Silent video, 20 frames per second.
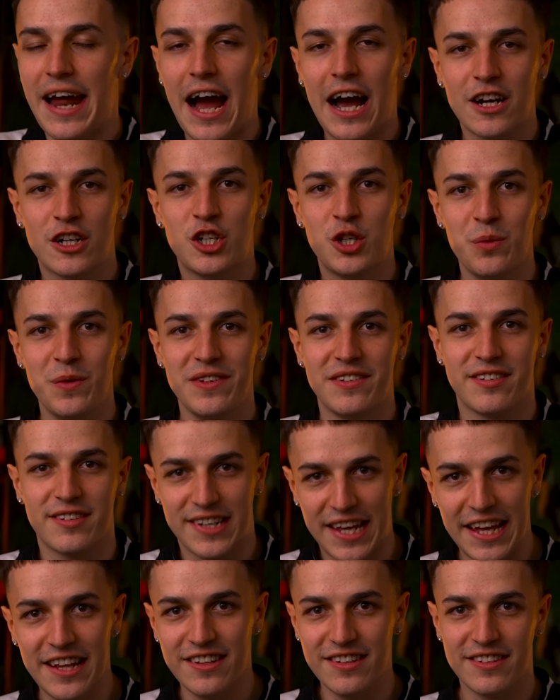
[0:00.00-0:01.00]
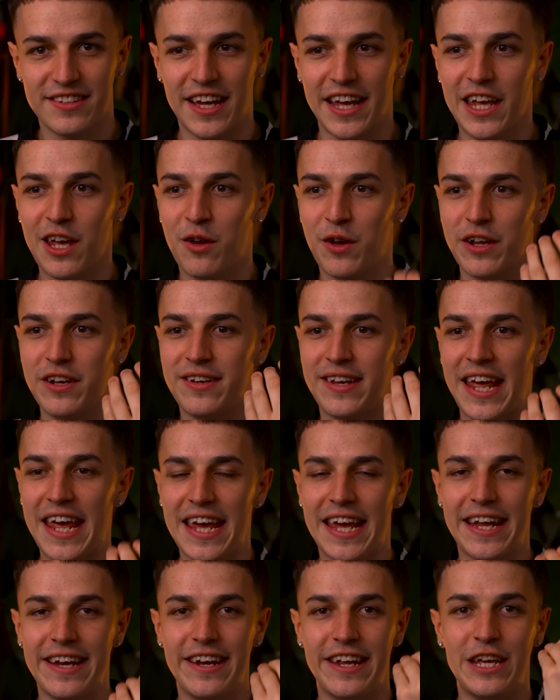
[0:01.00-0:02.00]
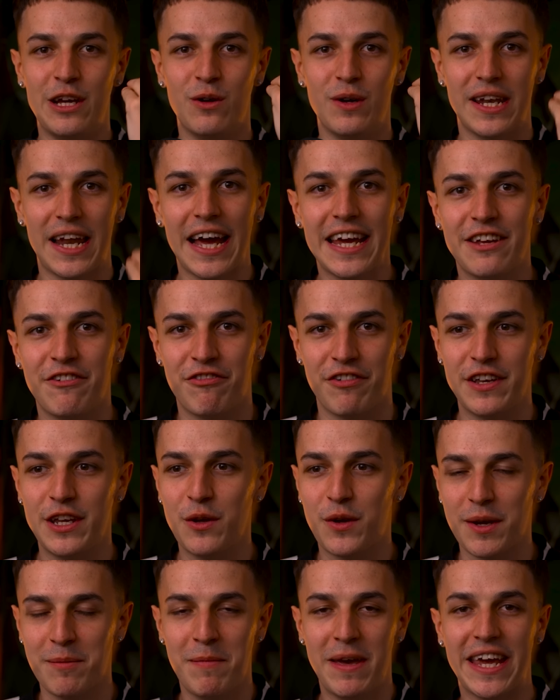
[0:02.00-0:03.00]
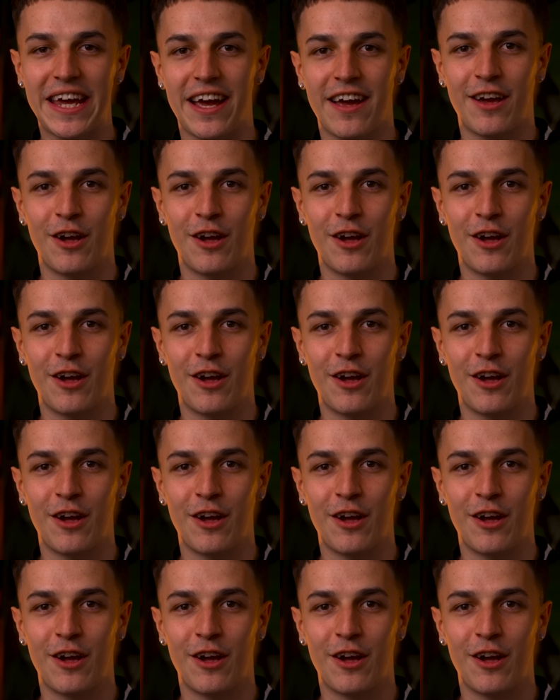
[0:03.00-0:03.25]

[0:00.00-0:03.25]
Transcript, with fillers: actual skill that you can take into your life and you can make a